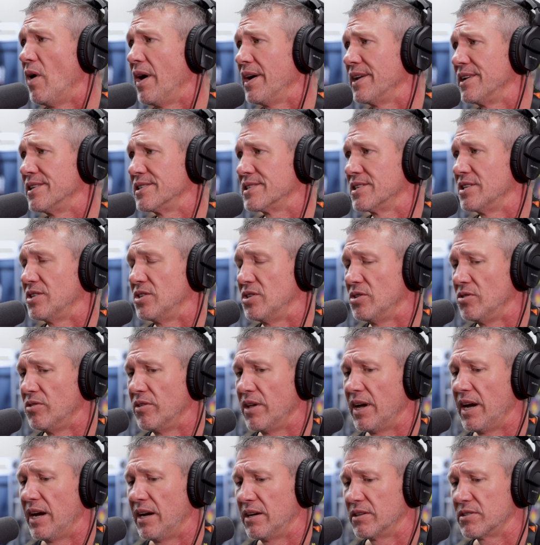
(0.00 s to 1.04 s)
Why does it
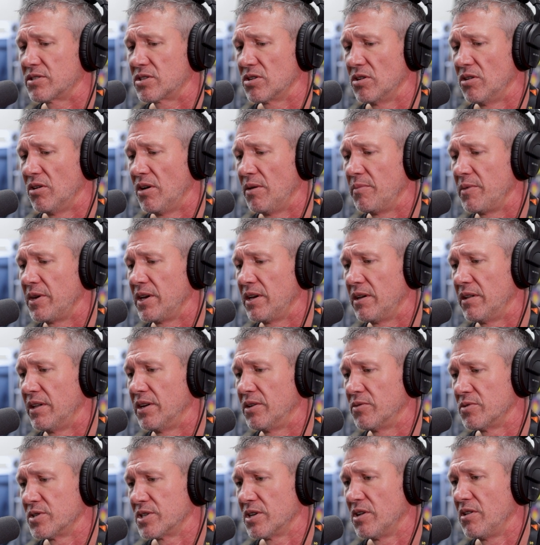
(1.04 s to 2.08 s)
do that? So, I mean,
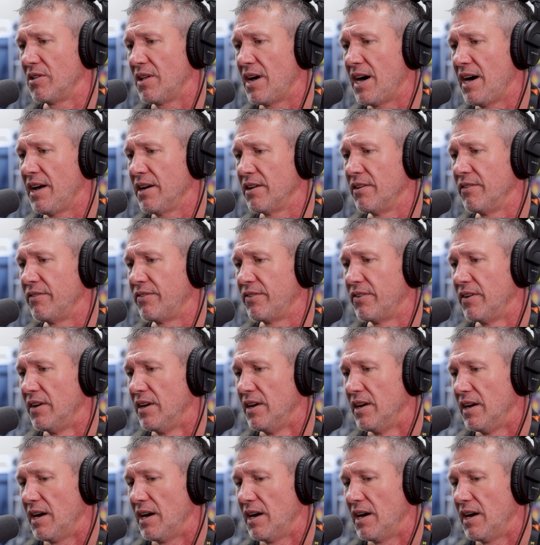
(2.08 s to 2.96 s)
there was a lot of,